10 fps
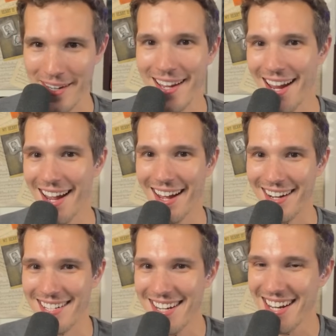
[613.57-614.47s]
And
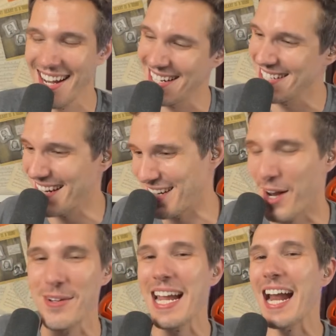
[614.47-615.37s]
he's like, you know,
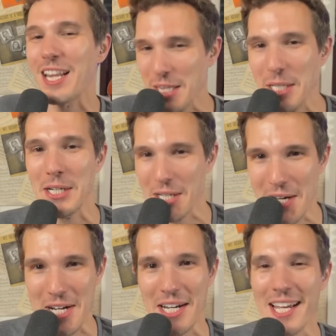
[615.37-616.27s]
you got to look
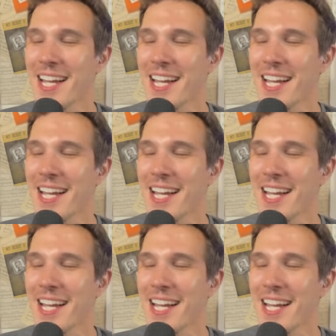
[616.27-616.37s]
good